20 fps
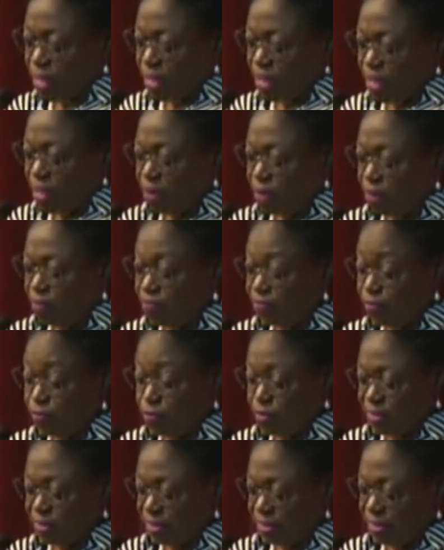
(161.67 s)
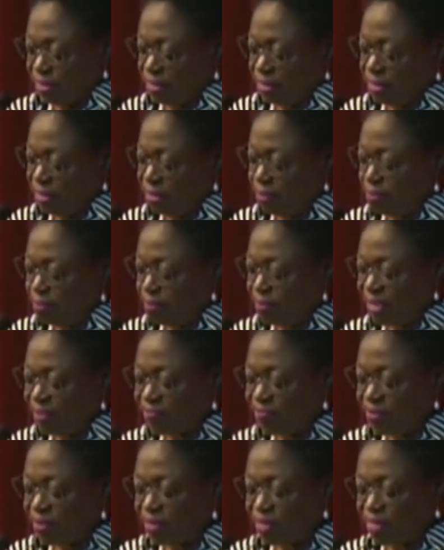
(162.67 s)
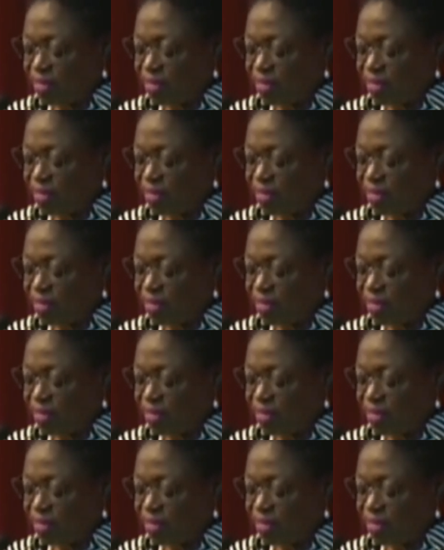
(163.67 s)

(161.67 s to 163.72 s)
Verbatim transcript: Fourthly, my father